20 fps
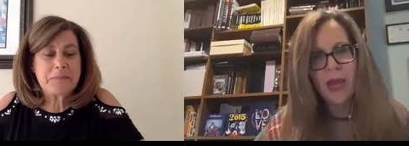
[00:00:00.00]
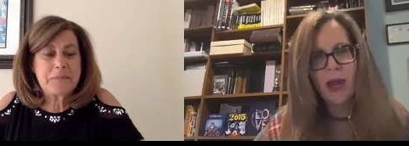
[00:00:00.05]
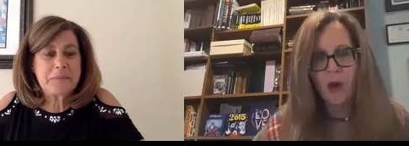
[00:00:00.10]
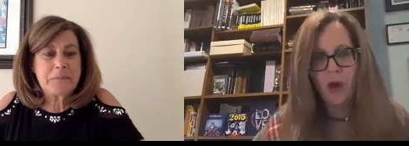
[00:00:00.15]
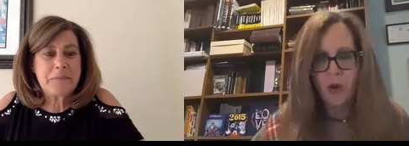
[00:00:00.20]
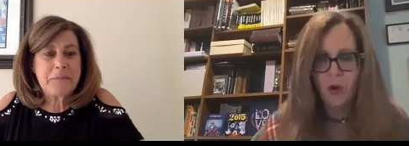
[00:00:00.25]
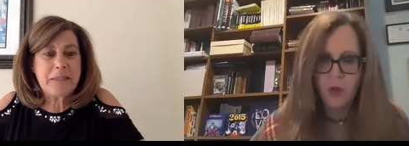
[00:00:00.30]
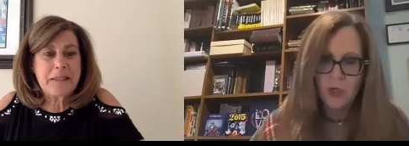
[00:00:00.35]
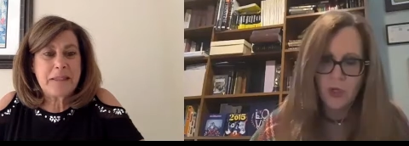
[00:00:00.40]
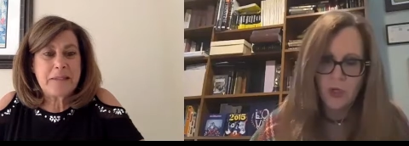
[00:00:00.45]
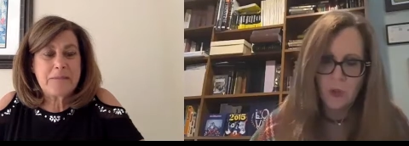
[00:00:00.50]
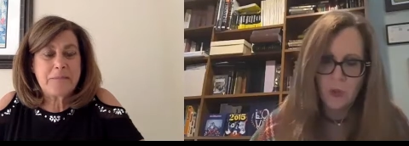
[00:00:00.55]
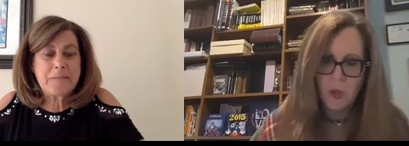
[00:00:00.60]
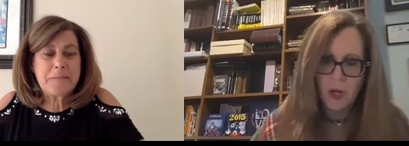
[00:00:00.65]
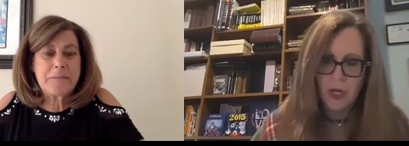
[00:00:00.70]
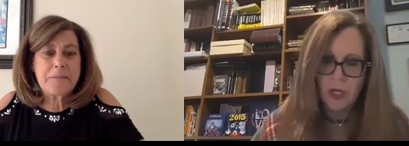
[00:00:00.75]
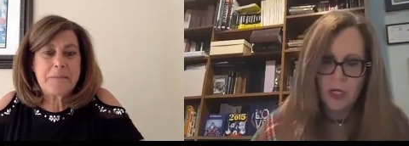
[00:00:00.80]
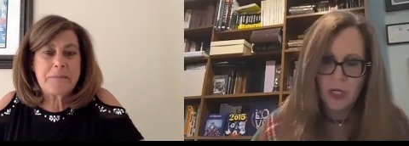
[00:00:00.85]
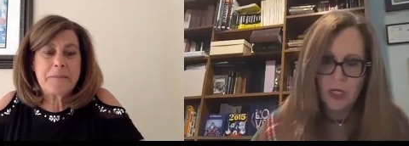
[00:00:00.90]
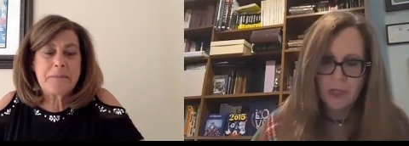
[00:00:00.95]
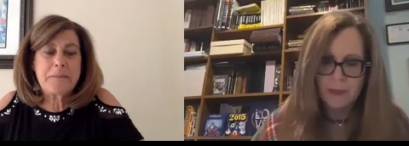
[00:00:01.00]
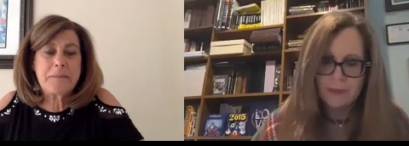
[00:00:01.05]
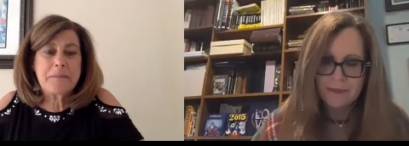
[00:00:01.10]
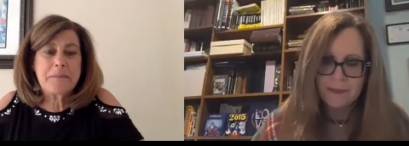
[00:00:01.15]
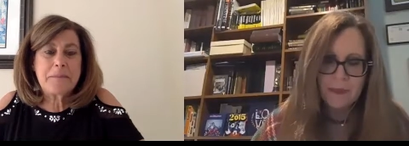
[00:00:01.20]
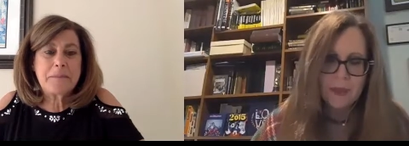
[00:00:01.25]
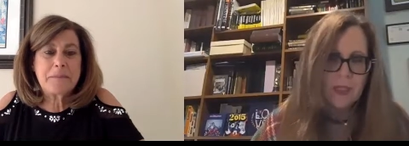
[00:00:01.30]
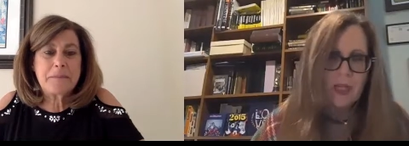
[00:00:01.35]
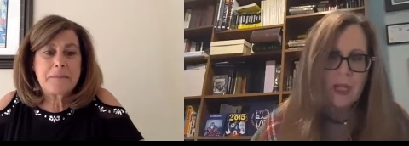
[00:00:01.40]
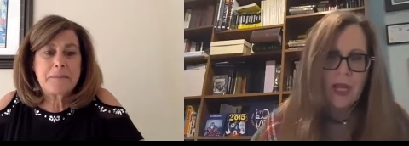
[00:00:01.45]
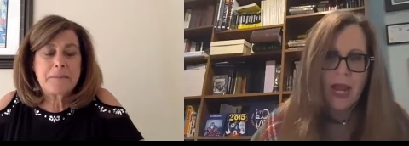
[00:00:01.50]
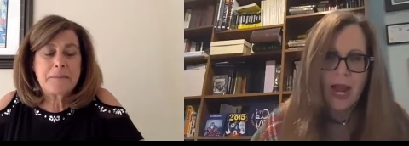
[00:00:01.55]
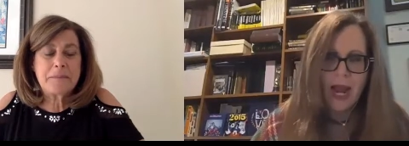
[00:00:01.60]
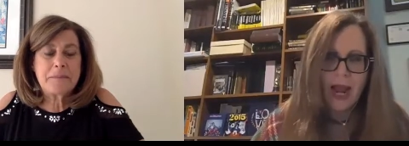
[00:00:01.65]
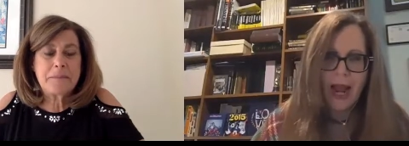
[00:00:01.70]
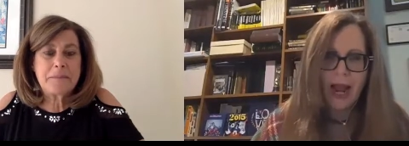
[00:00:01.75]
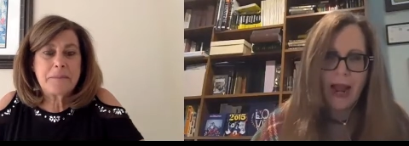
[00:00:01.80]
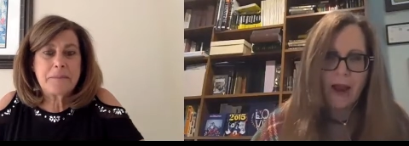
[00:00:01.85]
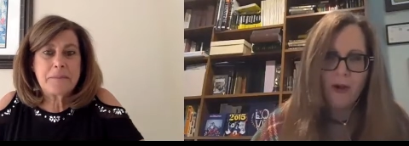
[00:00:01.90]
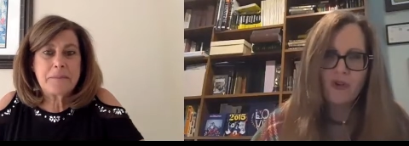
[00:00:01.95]
Speaker 1: out your
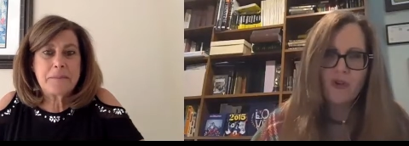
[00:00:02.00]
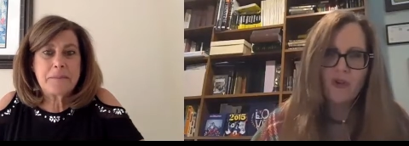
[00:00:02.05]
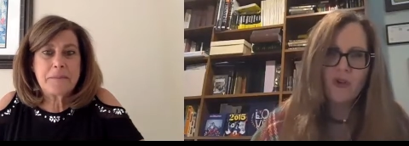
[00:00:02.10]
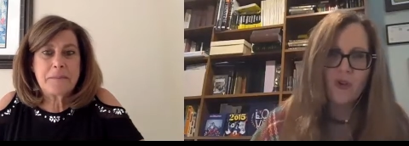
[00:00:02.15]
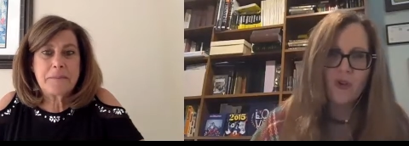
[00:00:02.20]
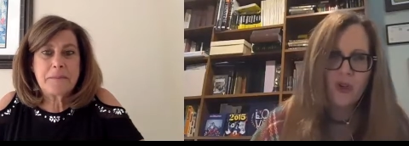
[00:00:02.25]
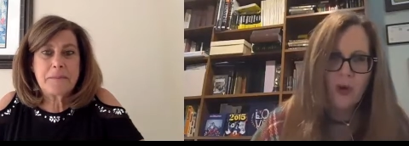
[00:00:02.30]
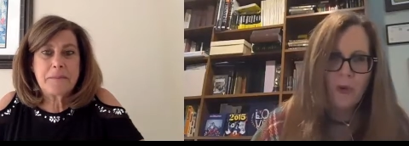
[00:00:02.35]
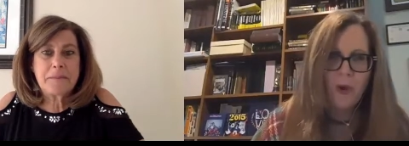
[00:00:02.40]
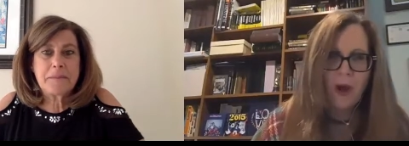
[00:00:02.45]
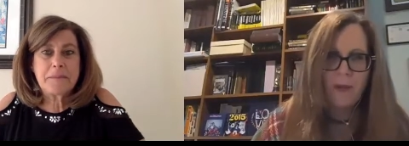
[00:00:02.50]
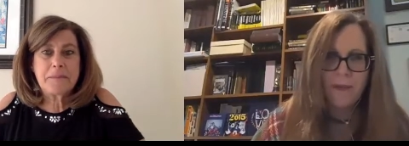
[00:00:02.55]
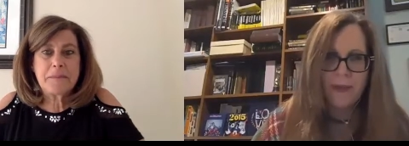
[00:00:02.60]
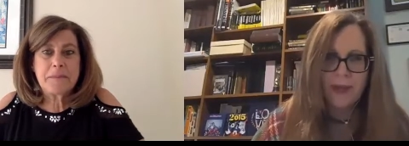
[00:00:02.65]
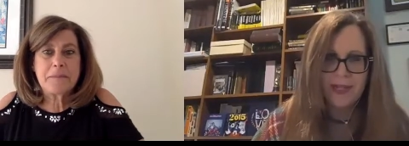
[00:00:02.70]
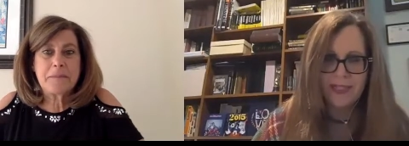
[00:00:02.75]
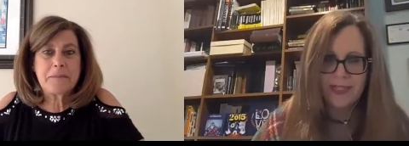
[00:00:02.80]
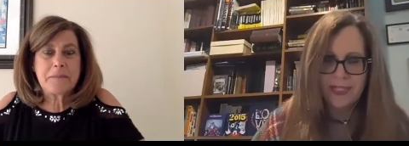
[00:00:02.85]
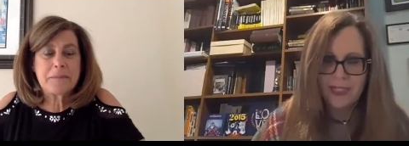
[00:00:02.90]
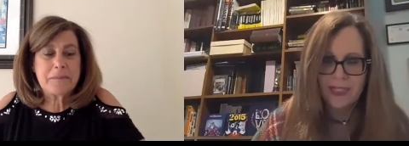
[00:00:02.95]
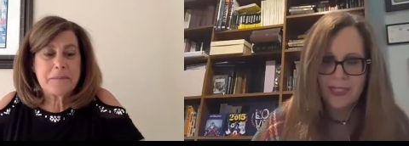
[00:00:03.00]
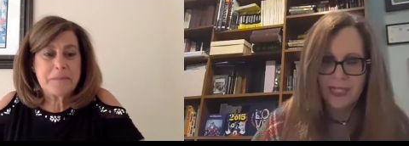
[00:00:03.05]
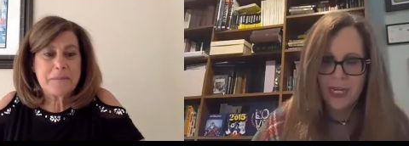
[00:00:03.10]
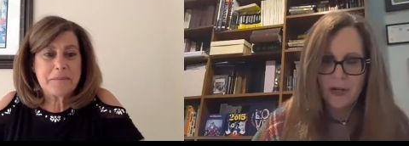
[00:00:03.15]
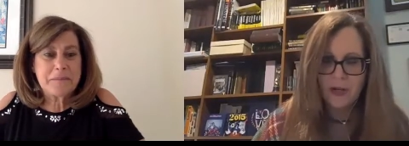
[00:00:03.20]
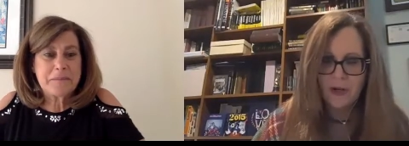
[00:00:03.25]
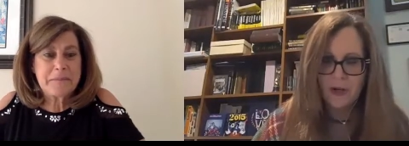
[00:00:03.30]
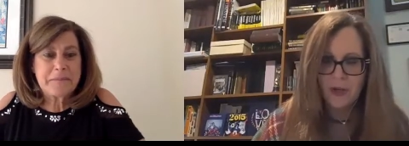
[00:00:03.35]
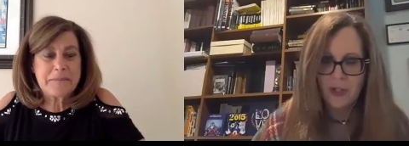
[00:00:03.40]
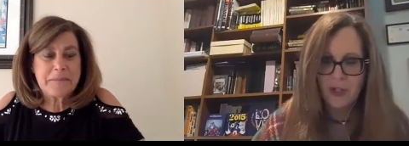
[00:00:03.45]
how you show up as a leader.